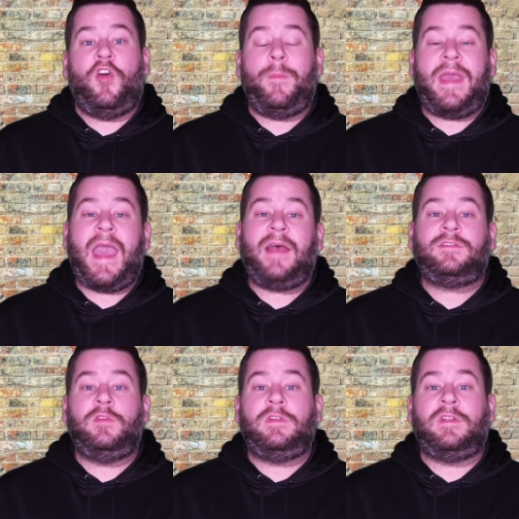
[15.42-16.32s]
may
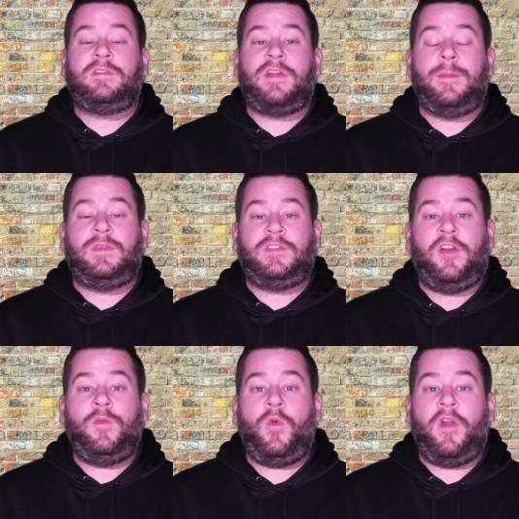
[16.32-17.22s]
ask you to disclaim
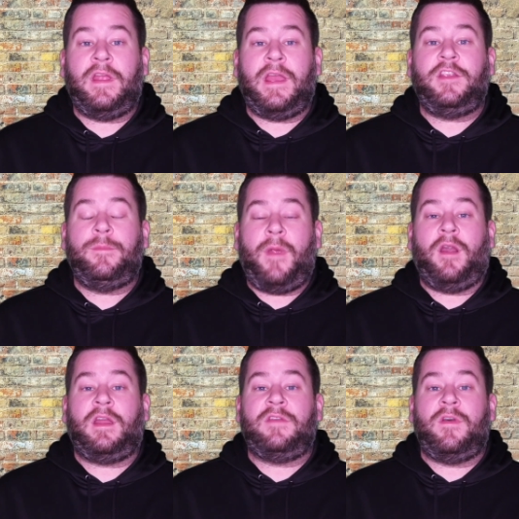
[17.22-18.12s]
certain wording in your
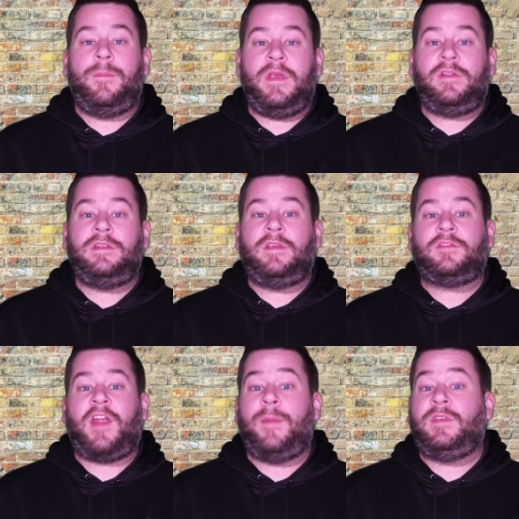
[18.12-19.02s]
mark if it merely
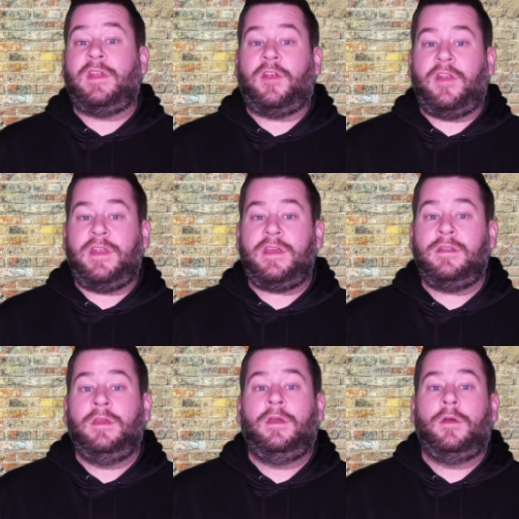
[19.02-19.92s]
describes an
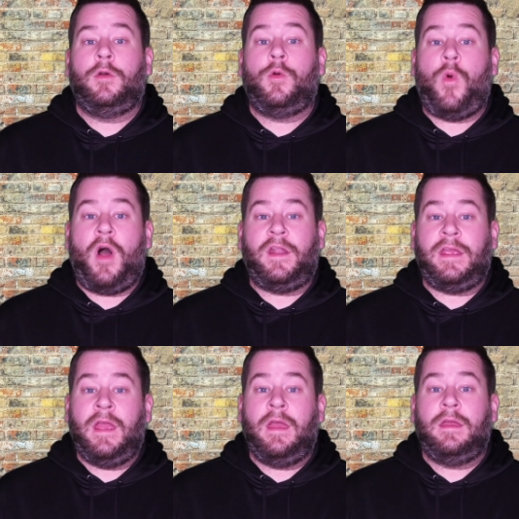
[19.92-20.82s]
ingredient,
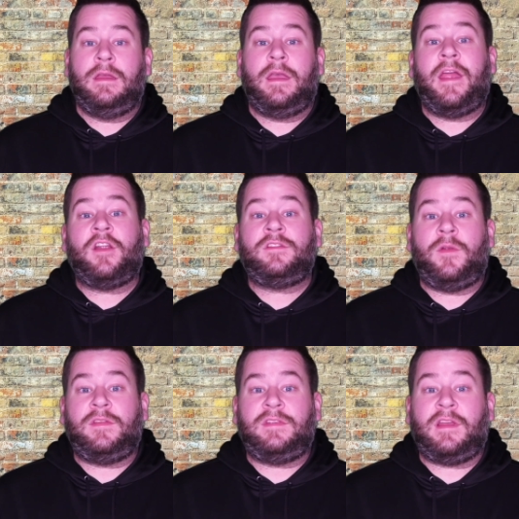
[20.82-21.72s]
quality,
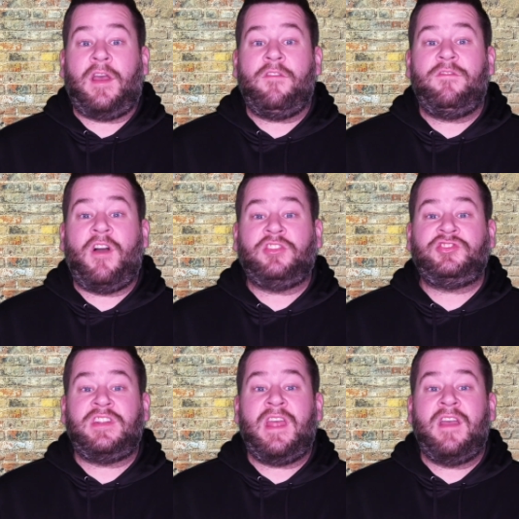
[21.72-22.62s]
characteristic,
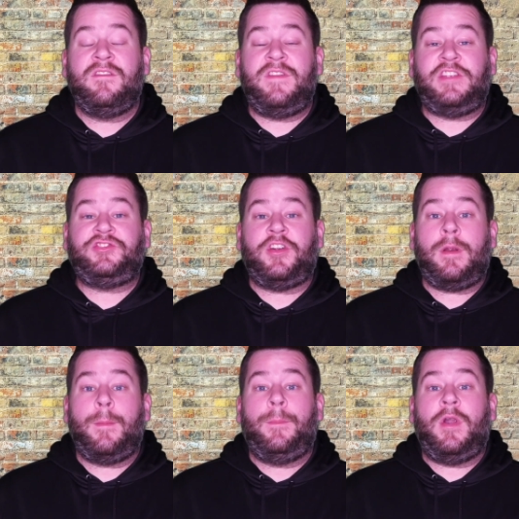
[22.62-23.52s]
function,
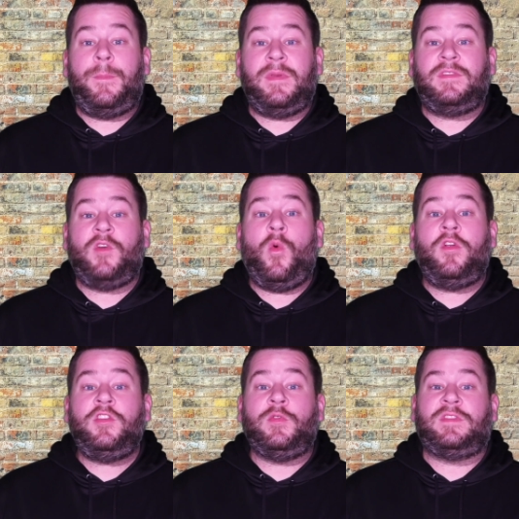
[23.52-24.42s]
feature, purpose,
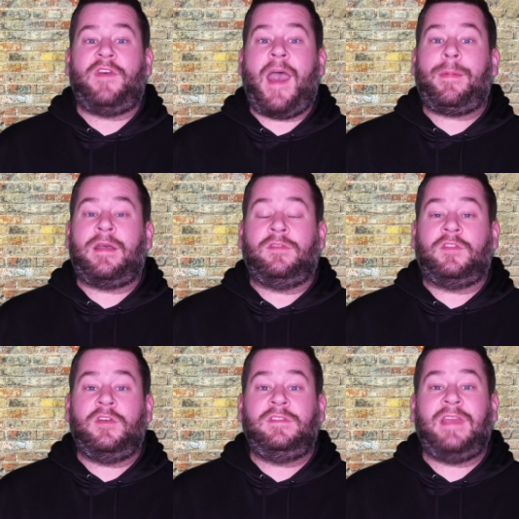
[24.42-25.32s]
or use of applicant's
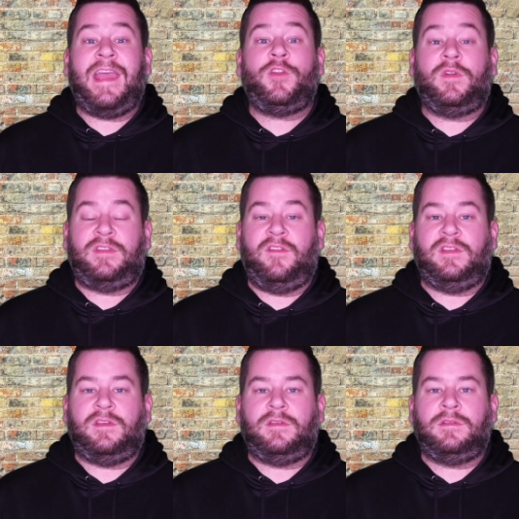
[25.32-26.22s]
goods and/or
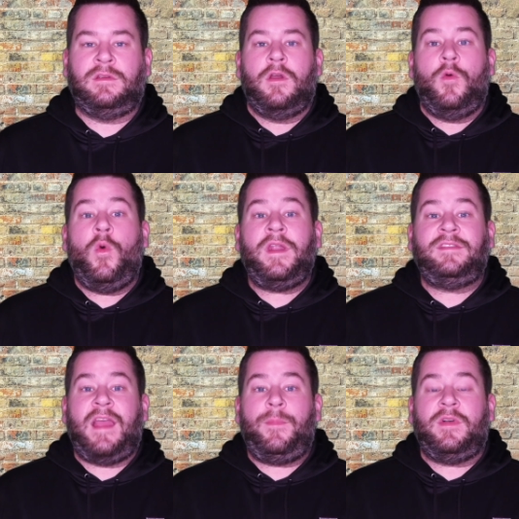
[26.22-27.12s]
services. One
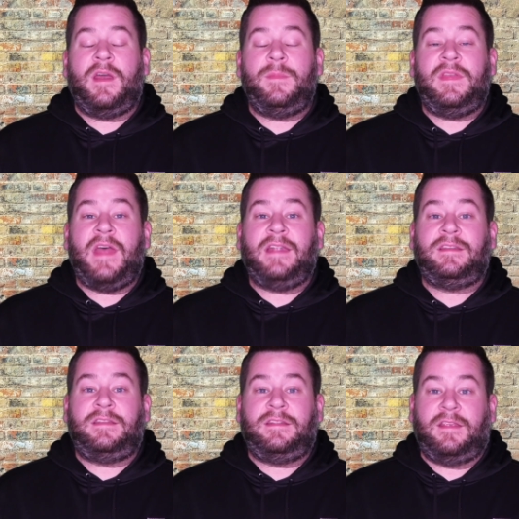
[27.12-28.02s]
example can be the
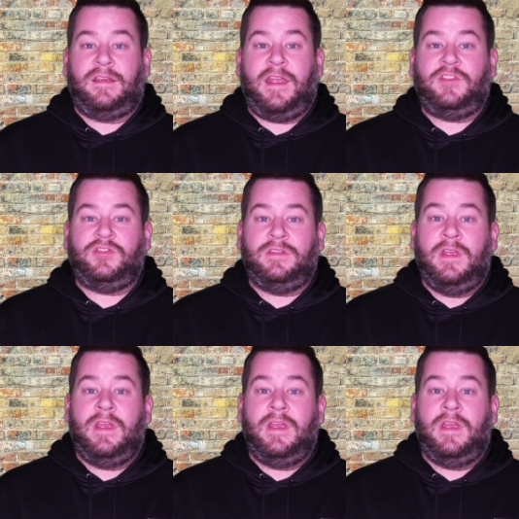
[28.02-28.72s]
entity designation.